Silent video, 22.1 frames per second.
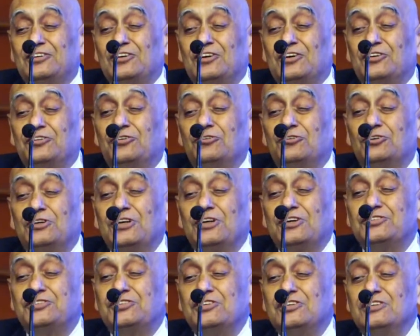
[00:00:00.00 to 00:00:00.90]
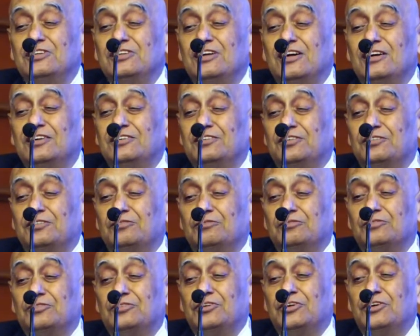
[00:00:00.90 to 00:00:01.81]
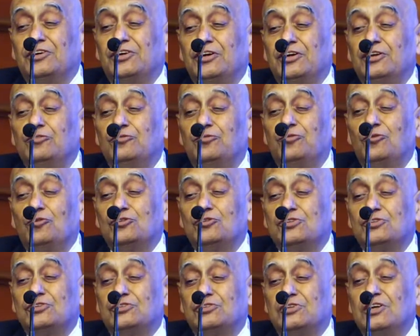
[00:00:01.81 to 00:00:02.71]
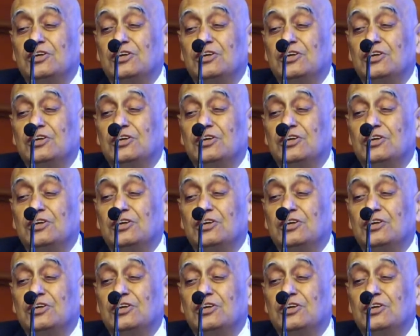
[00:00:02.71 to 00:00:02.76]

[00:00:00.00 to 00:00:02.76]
You can see that the inflows,